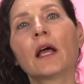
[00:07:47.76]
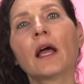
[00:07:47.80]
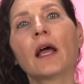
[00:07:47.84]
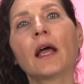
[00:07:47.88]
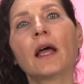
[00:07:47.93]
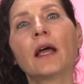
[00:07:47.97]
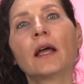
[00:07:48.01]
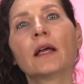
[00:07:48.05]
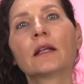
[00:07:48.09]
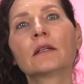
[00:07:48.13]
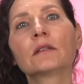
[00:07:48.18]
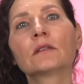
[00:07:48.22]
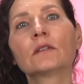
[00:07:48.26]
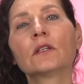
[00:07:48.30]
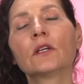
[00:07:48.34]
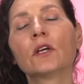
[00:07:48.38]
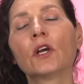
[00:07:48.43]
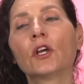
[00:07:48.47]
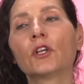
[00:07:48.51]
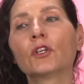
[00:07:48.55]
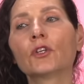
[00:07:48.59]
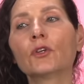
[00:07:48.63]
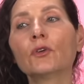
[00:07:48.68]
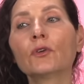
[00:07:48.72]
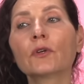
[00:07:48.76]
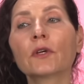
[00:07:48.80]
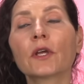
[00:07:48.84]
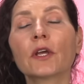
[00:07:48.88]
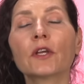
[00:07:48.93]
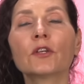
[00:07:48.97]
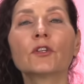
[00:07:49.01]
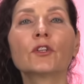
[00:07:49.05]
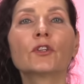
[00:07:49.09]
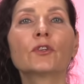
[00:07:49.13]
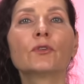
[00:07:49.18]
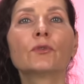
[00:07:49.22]
And you
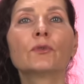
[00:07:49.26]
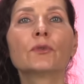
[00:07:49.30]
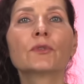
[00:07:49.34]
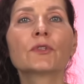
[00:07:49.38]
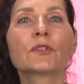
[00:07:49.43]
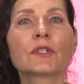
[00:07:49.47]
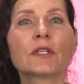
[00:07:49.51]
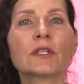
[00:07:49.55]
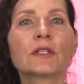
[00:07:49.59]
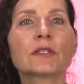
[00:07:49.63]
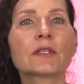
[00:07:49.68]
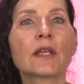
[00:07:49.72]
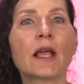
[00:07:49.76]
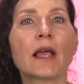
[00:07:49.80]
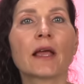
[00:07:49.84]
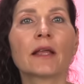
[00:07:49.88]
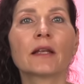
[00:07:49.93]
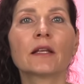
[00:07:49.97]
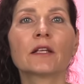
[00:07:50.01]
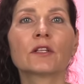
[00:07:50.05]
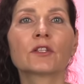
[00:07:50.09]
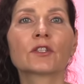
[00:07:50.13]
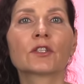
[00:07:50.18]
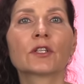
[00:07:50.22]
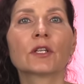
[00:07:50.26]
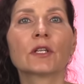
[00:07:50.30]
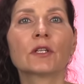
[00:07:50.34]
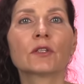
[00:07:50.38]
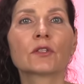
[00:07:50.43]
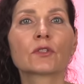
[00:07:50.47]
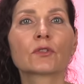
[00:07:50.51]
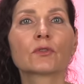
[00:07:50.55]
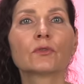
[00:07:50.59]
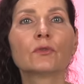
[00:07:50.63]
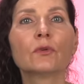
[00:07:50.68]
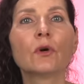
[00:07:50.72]
can use these
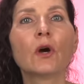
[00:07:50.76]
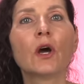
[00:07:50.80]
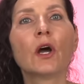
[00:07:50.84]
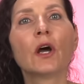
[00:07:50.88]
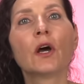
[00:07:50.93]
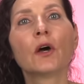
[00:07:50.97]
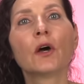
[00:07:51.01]
energies to